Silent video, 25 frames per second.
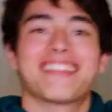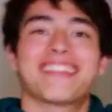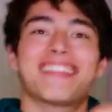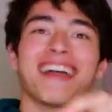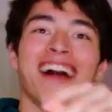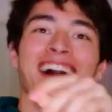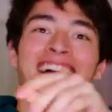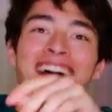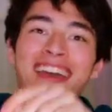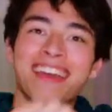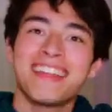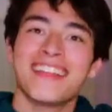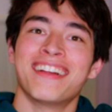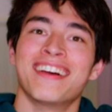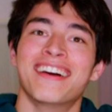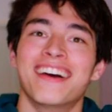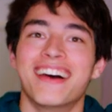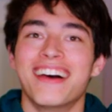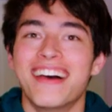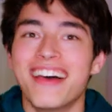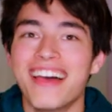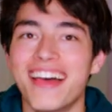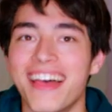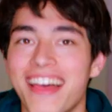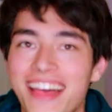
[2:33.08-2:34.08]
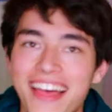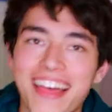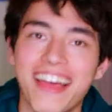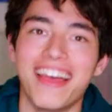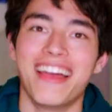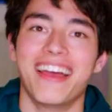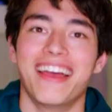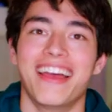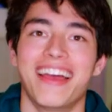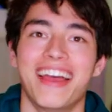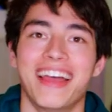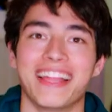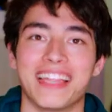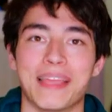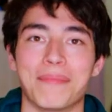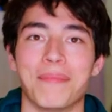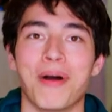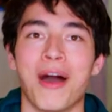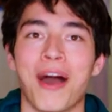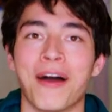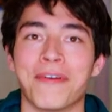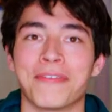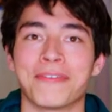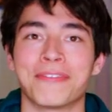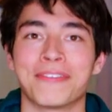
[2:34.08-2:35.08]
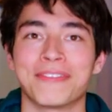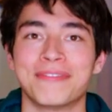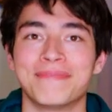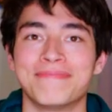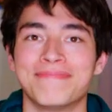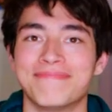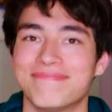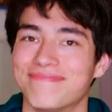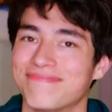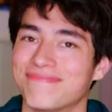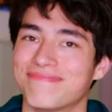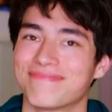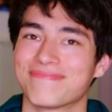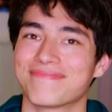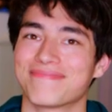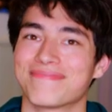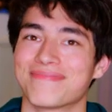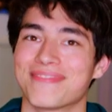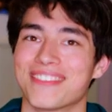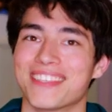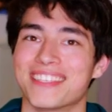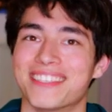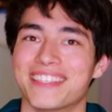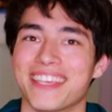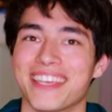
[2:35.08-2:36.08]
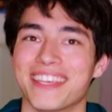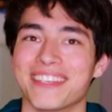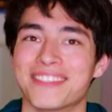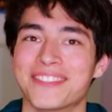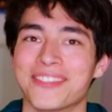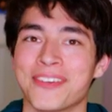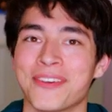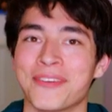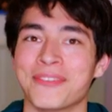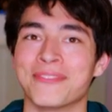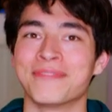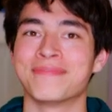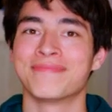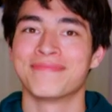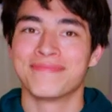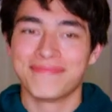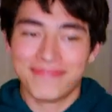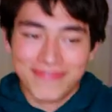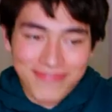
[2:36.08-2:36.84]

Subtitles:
Tied, and I'm off. See you soon.